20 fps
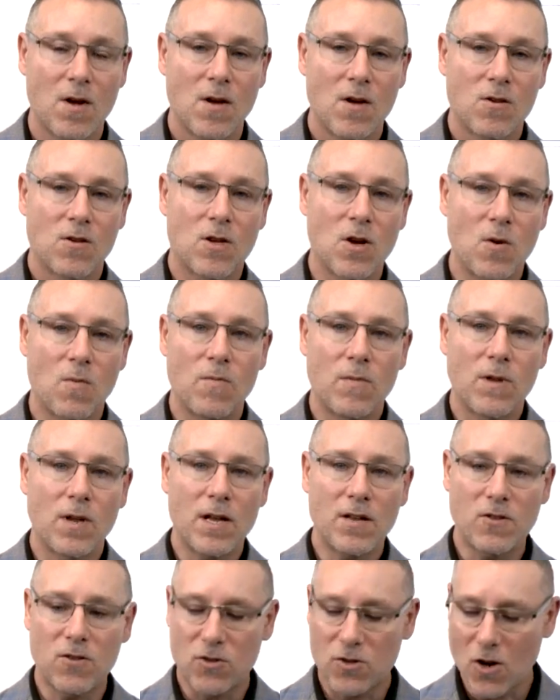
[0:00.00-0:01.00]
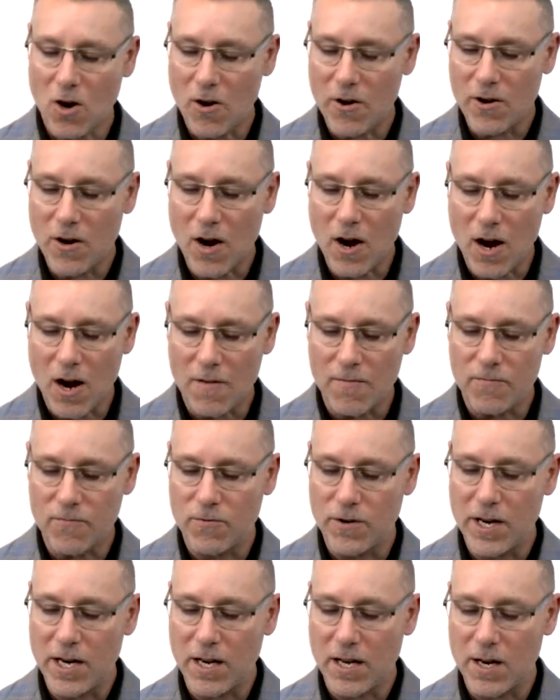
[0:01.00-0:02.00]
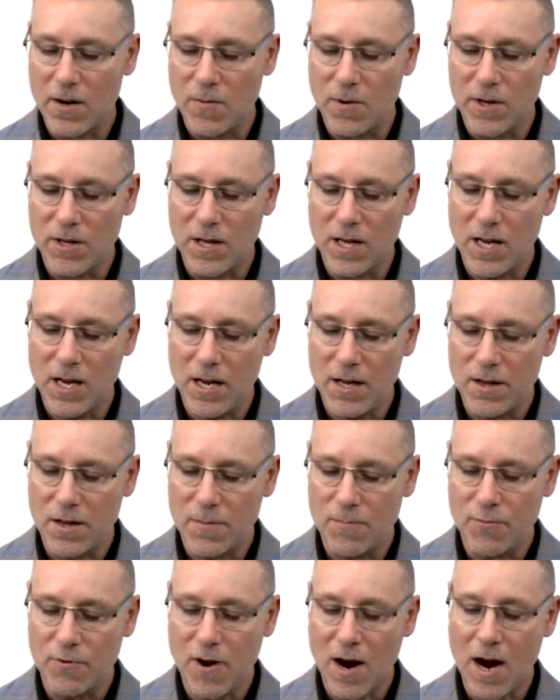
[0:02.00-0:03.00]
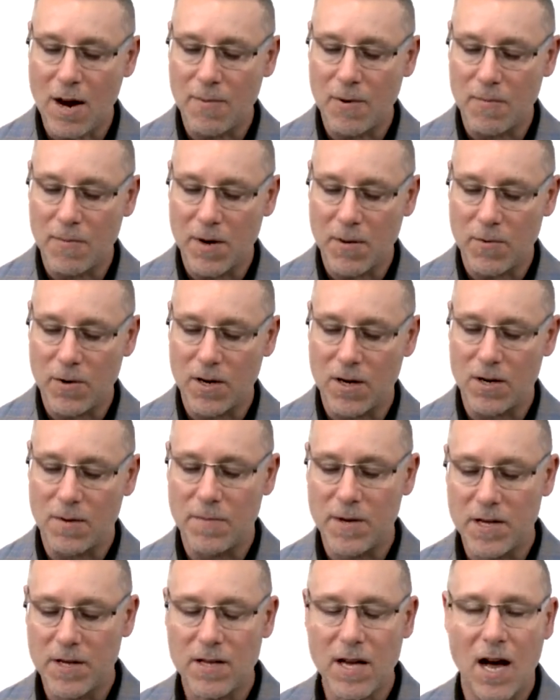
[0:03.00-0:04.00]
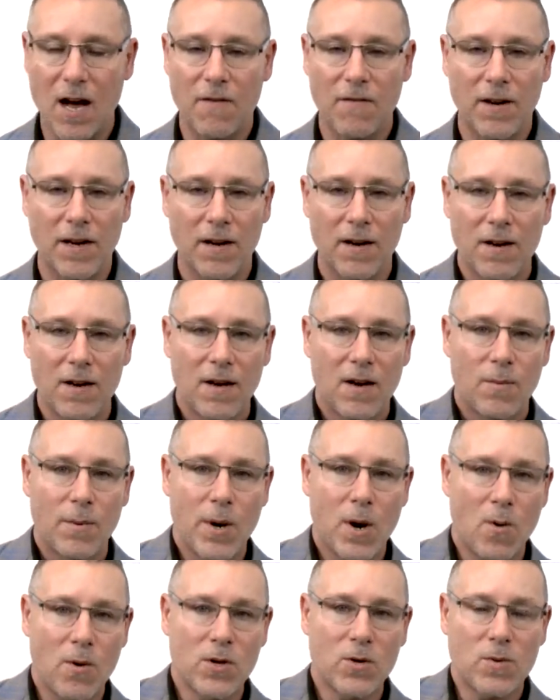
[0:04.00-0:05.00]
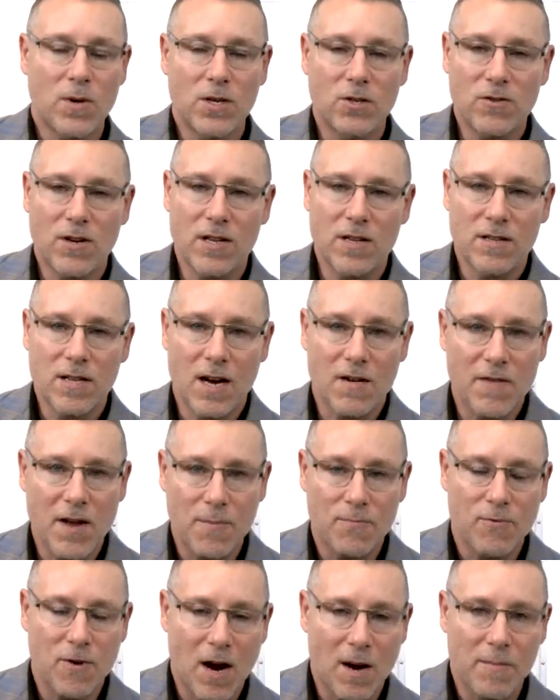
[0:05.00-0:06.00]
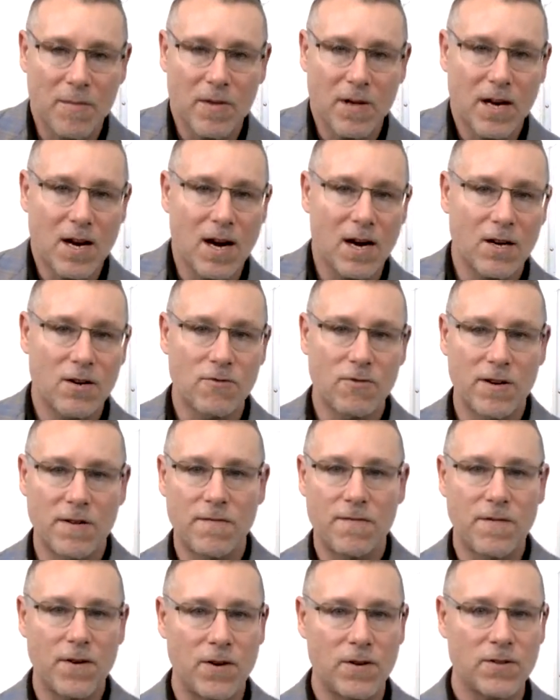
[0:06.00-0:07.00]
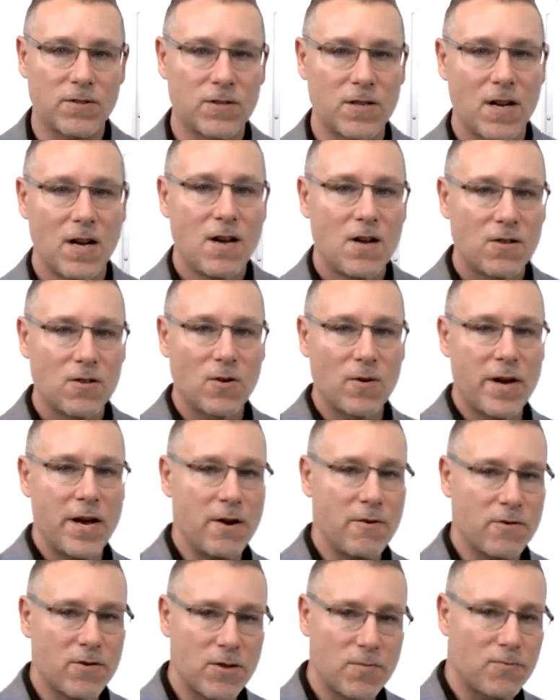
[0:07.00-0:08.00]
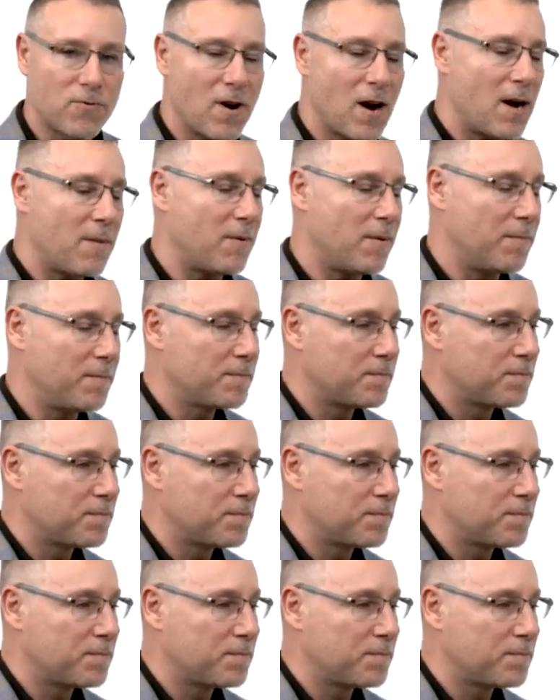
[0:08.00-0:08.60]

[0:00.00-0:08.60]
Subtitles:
So let's start off really with the problem that we're going to be solving. We always want to try to solve that problem in the concrete first. So here's the problem.